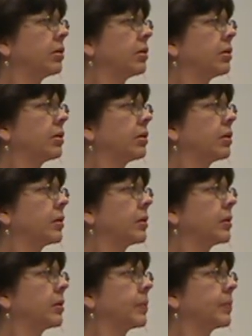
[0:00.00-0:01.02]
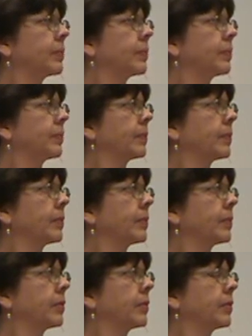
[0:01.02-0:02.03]

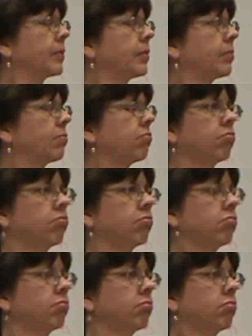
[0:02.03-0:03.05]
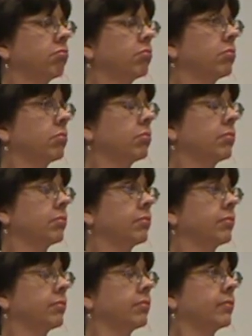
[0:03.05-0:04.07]

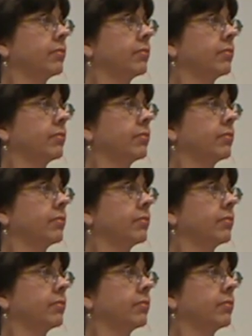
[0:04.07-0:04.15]
No one is speaking in this clip.